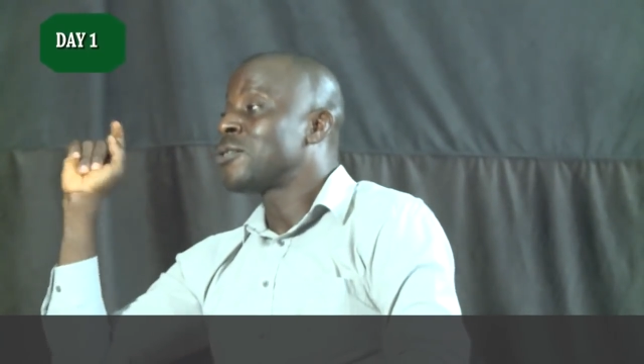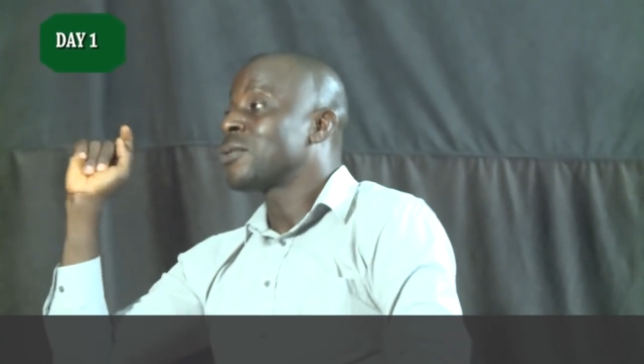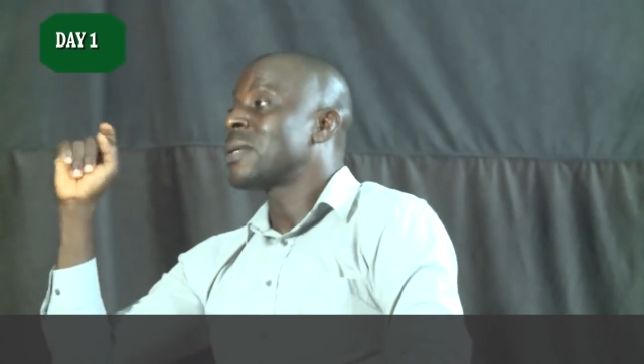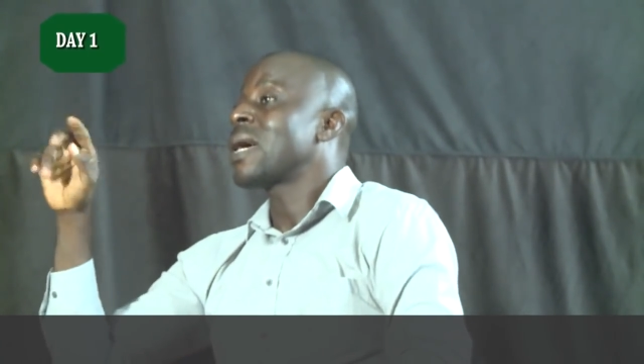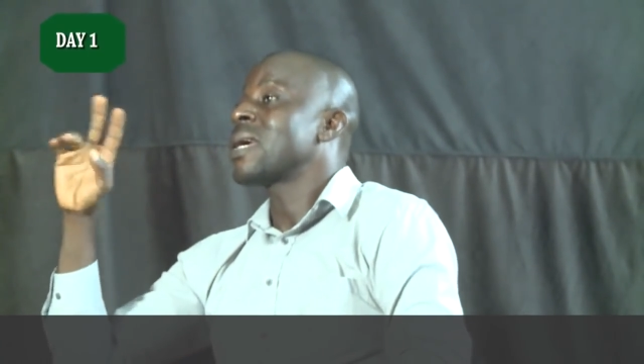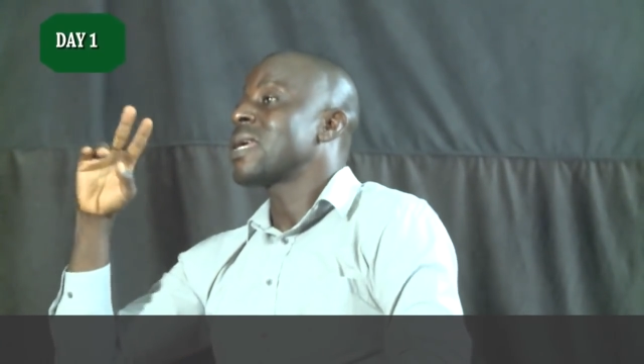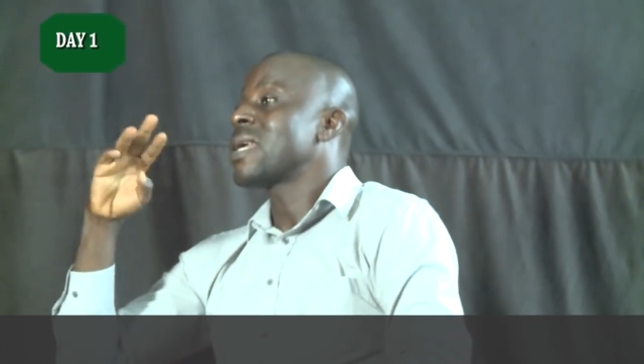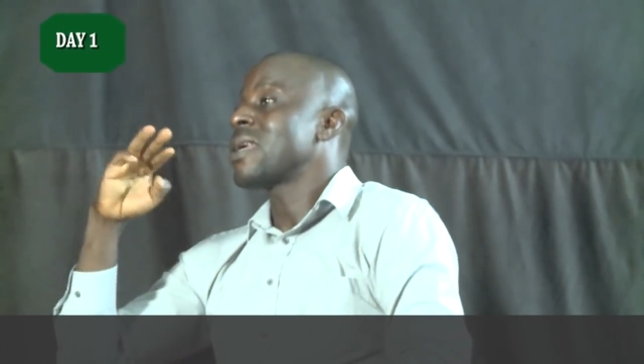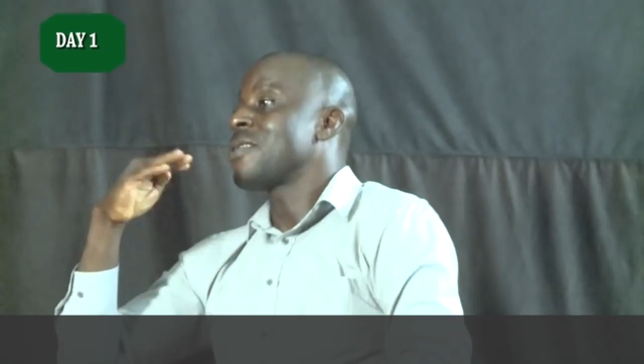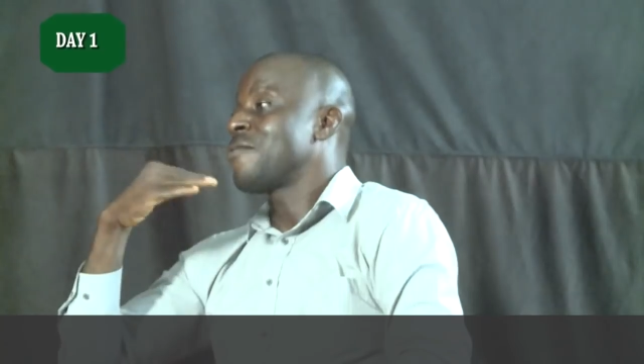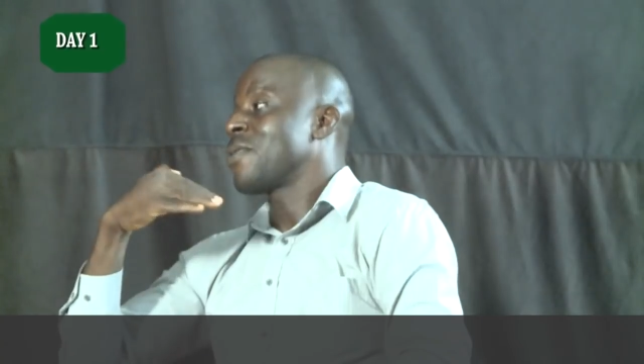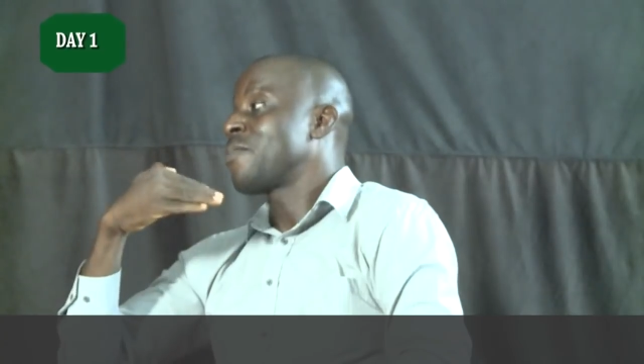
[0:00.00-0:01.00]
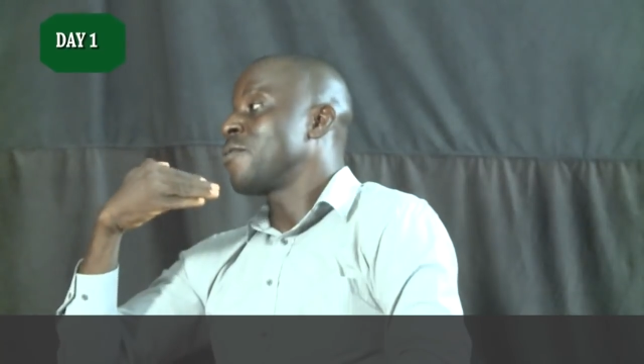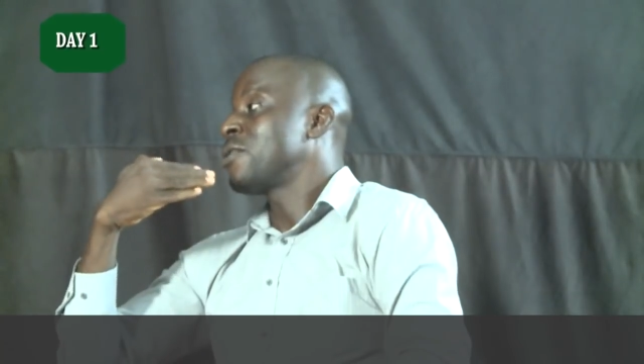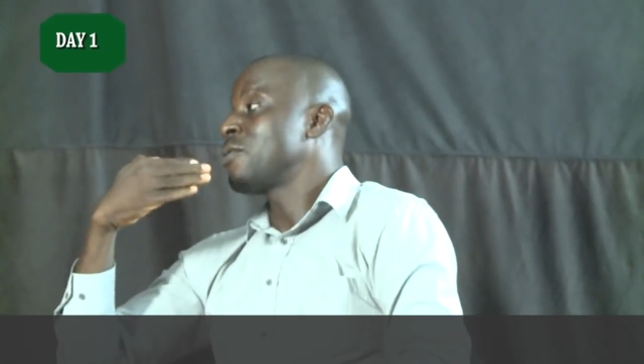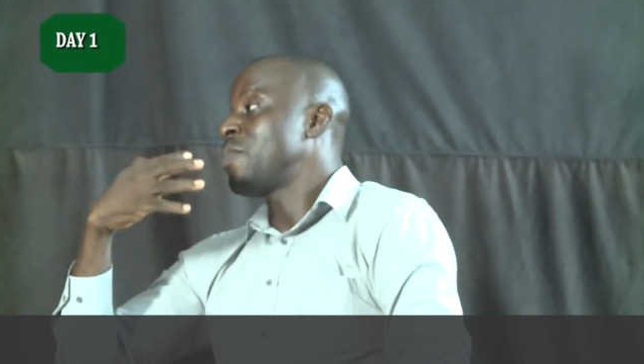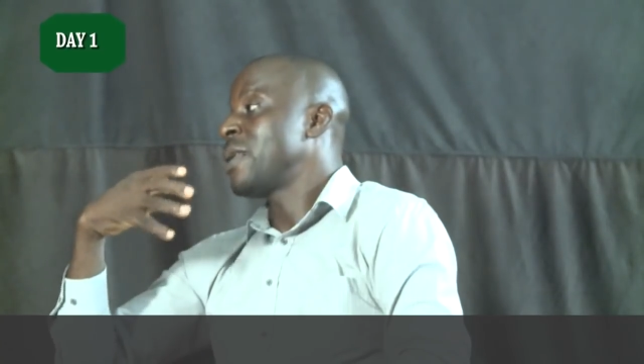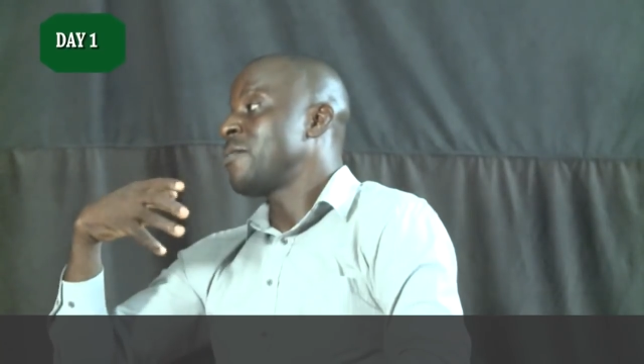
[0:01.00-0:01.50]
sure that if you're going
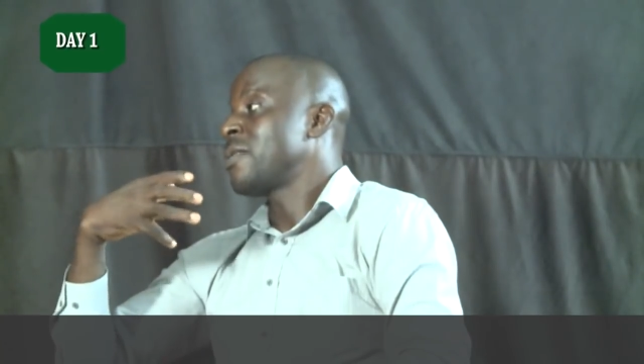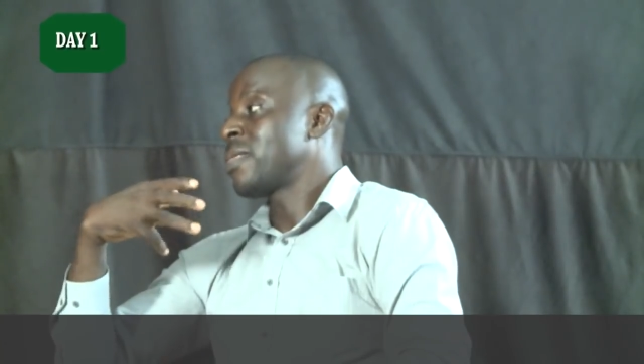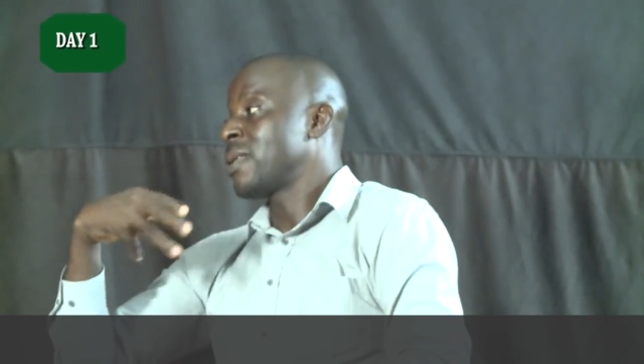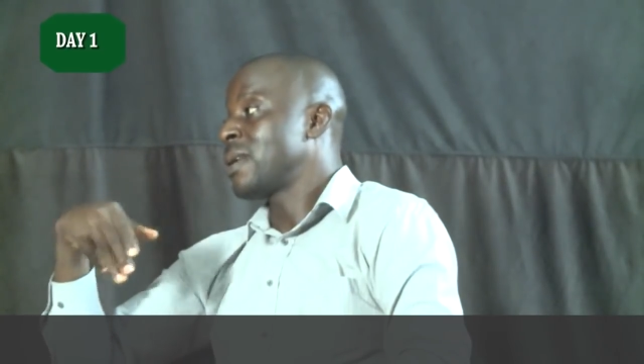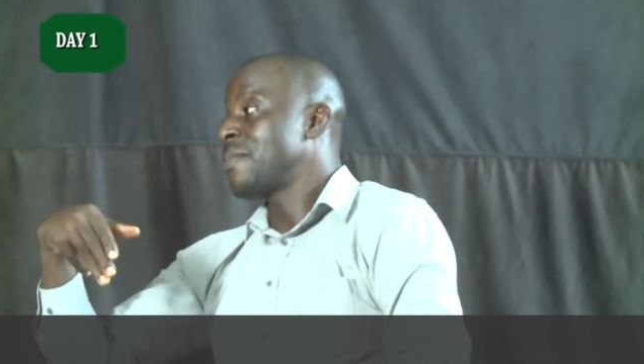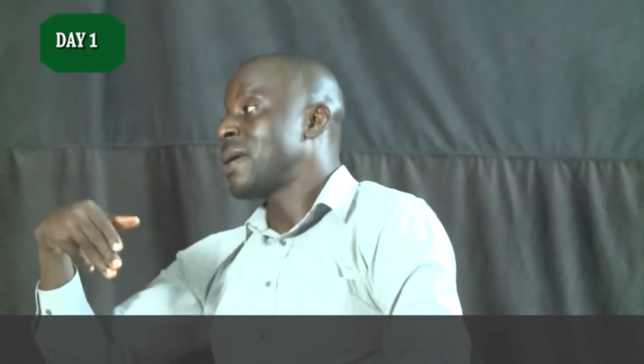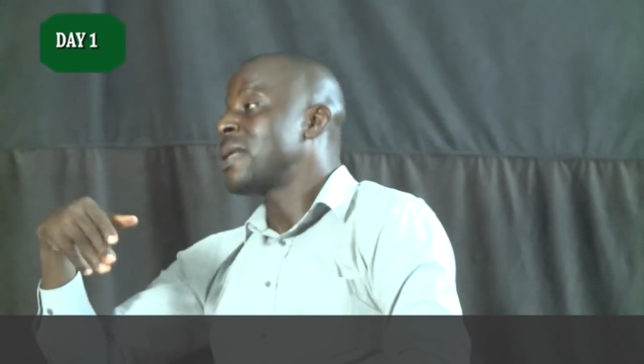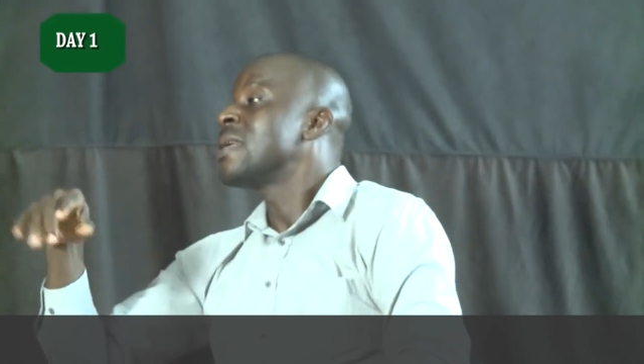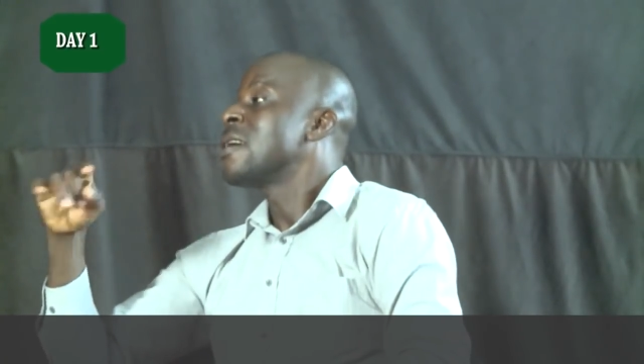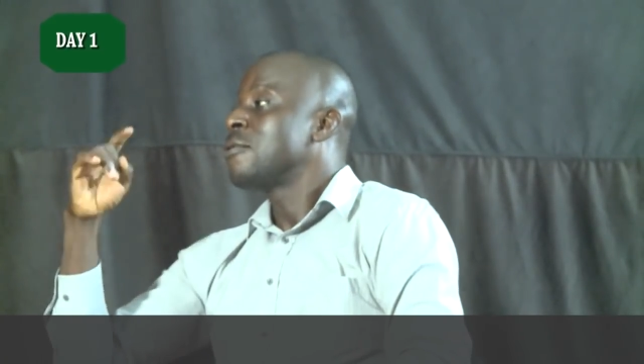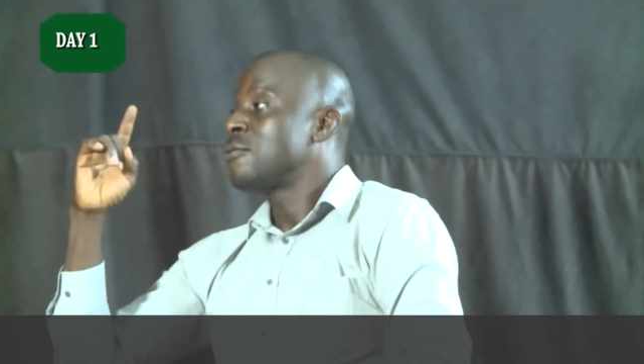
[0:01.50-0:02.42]
to play with 3 men,